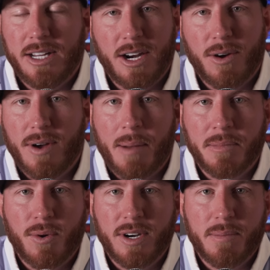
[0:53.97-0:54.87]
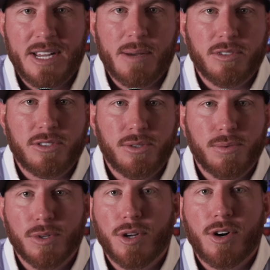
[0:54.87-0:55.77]
you know, I'm going to be able to
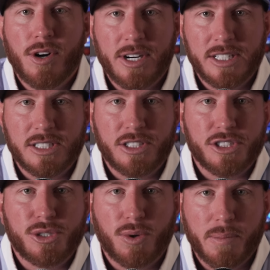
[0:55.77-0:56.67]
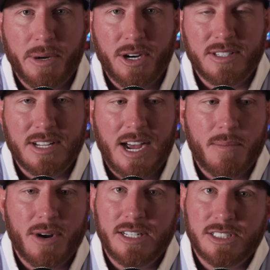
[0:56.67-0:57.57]
learn in such a short period of time, right?